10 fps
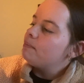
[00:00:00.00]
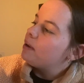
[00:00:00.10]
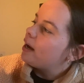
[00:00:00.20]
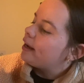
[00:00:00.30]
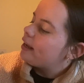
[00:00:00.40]

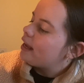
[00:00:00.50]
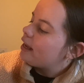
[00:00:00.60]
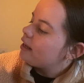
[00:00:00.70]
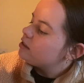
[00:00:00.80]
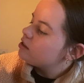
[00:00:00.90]
by
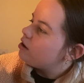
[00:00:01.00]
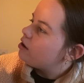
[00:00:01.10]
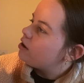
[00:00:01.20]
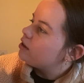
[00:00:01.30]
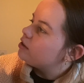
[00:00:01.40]

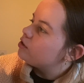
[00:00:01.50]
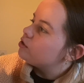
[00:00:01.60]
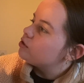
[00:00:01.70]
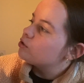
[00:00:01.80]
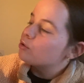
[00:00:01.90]
Anton
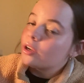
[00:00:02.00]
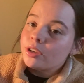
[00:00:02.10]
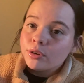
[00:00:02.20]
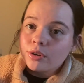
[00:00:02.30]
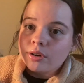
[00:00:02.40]

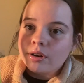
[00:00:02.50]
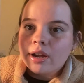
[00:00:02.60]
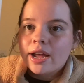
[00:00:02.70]
Troyer.